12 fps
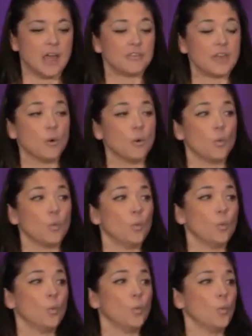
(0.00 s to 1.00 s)
that
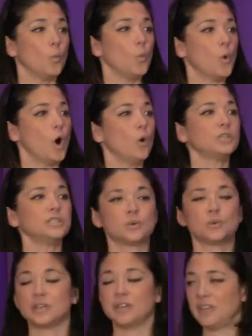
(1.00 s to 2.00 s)
only
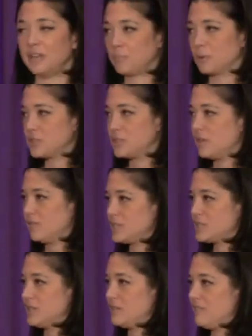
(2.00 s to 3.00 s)
28% of
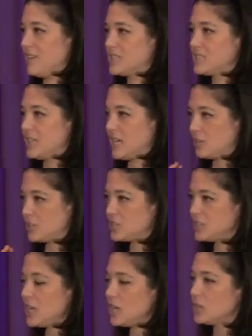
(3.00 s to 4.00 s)
us invest in
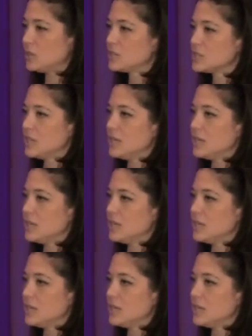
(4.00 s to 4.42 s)
ourselves